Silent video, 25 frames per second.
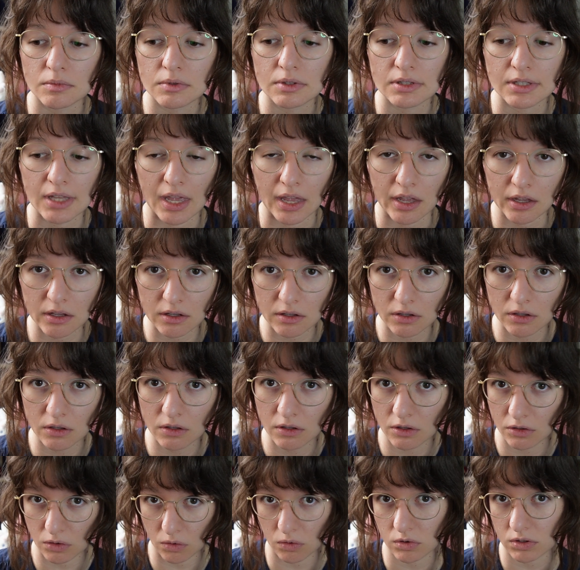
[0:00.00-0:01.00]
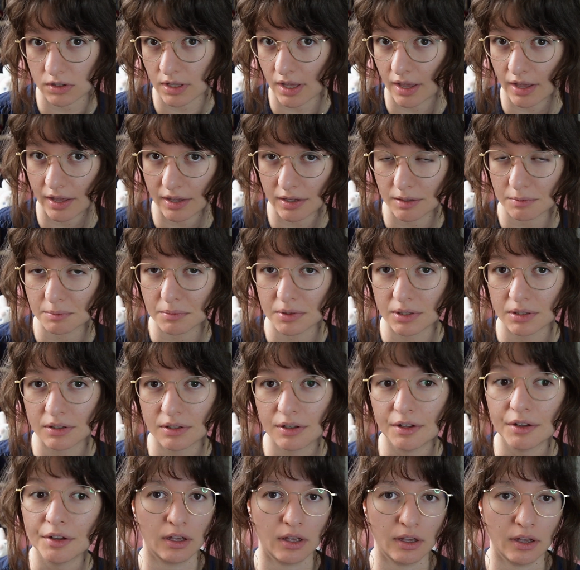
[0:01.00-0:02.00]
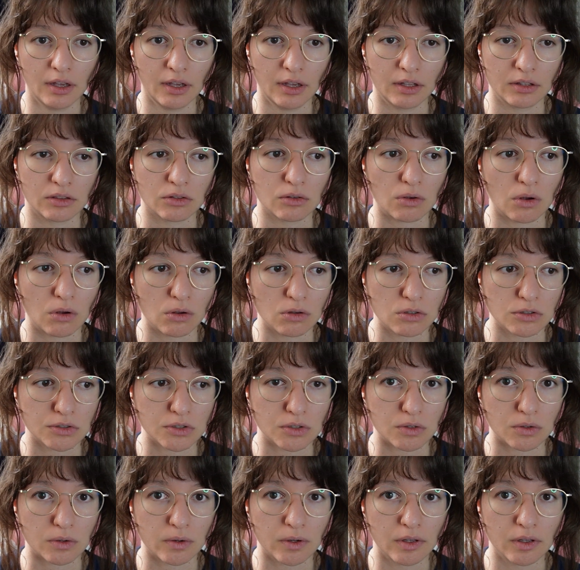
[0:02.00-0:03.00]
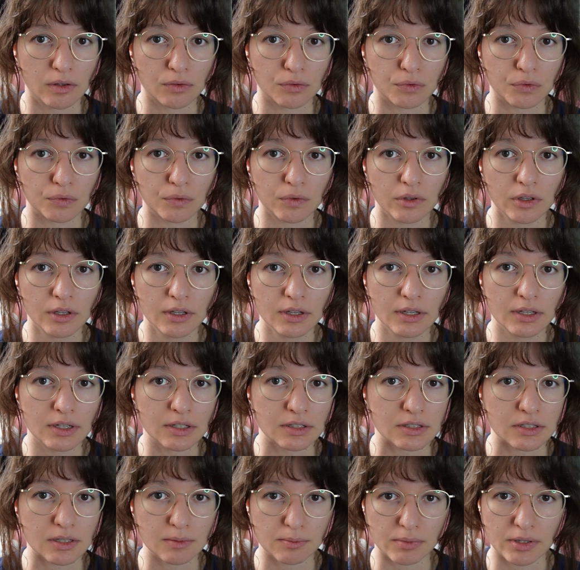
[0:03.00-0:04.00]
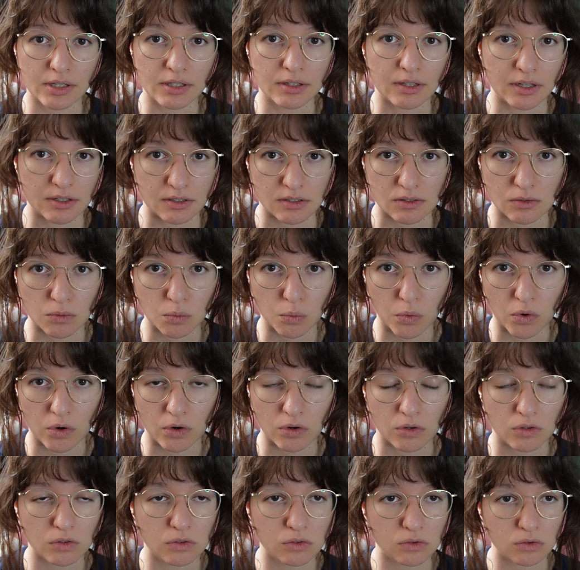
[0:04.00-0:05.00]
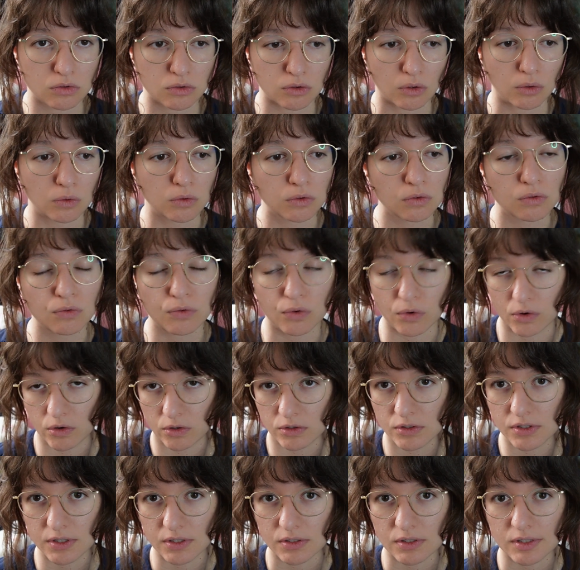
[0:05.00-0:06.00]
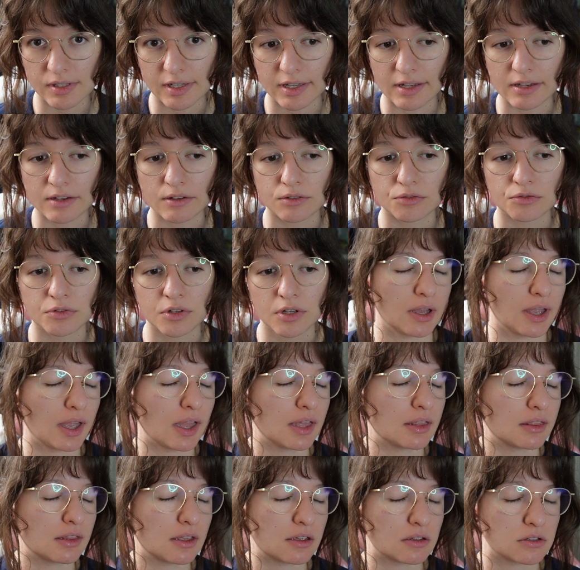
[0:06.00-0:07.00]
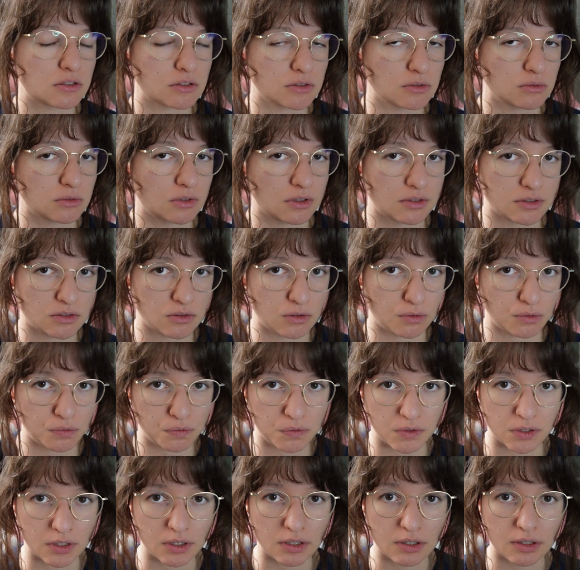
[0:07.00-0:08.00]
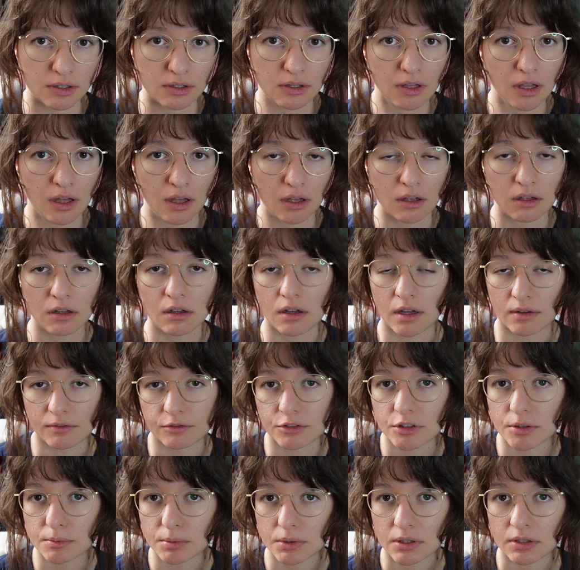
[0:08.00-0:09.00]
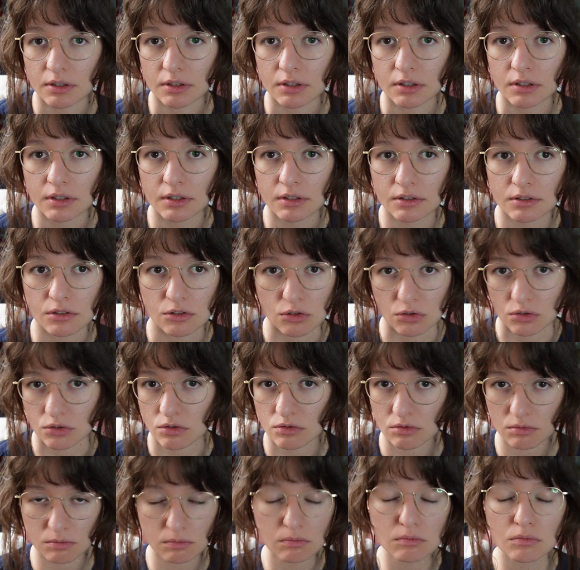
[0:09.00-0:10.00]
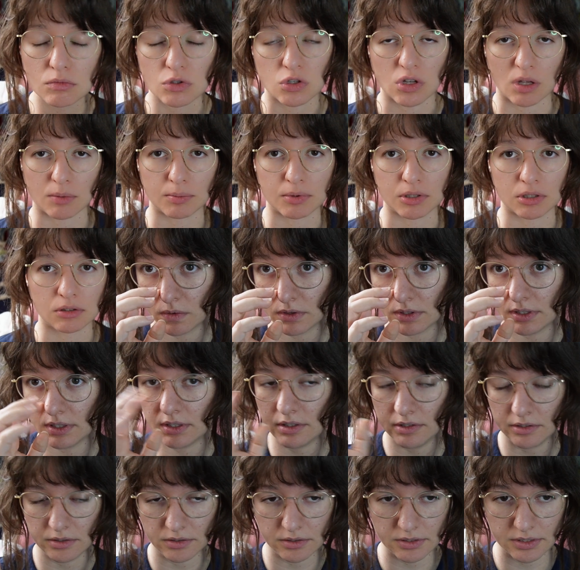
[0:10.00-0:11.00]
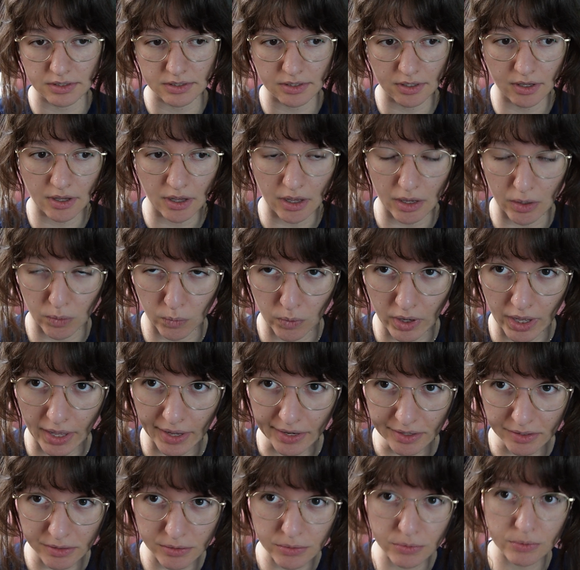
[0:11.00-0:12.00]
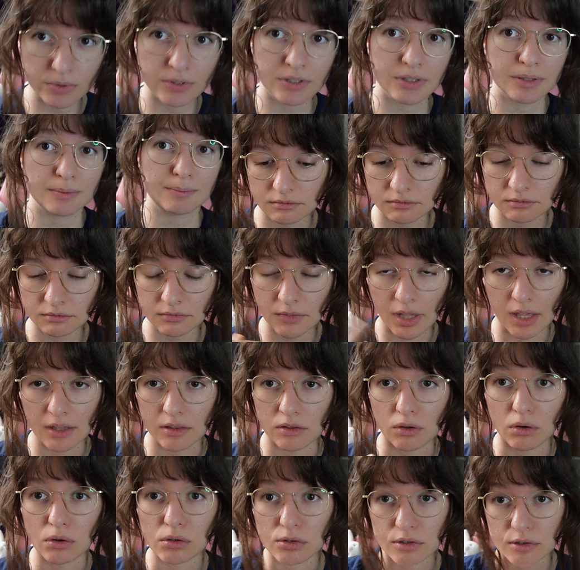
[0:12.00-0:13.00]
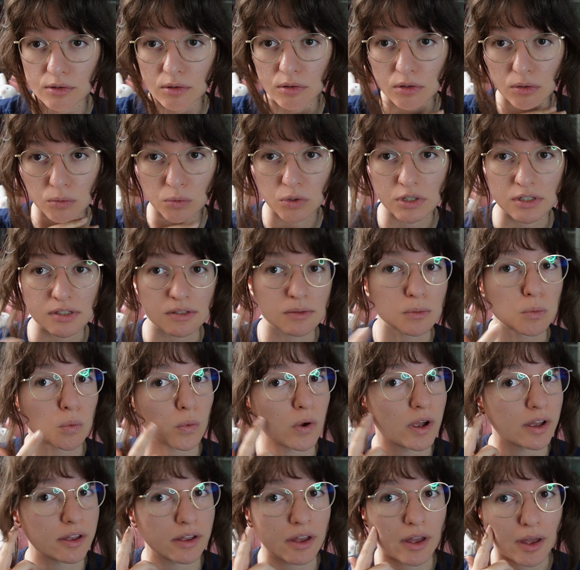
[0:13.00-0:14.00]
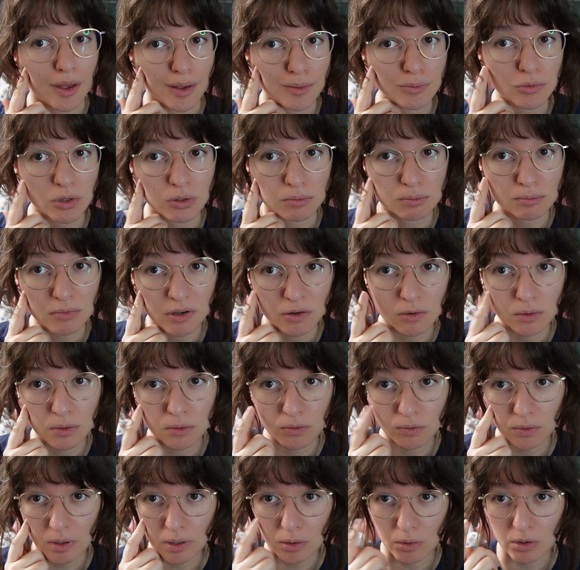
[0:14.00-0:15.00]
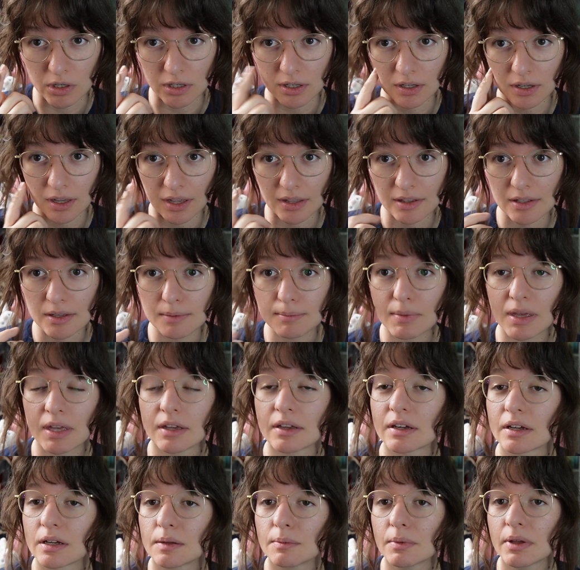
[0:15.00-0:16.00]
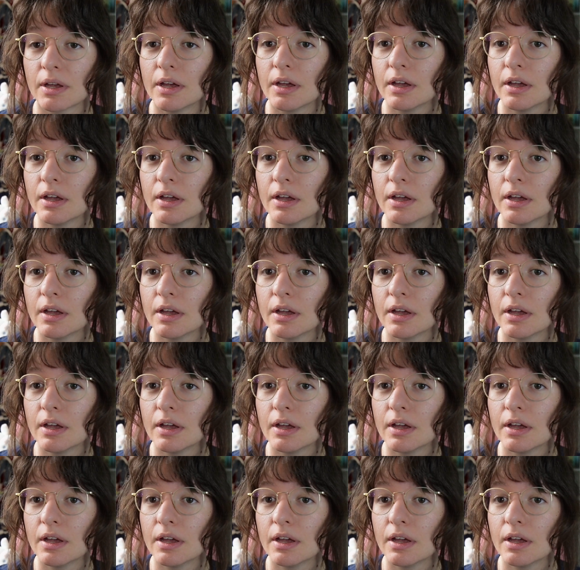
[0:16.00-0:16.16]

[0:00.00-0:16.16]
Take your time, and also if it simply doesn't work, don't force yourself, and as soon as you feel uncomfortable, just stop it. Here's how I do it, and also the reason why I'm not wearing any makeup,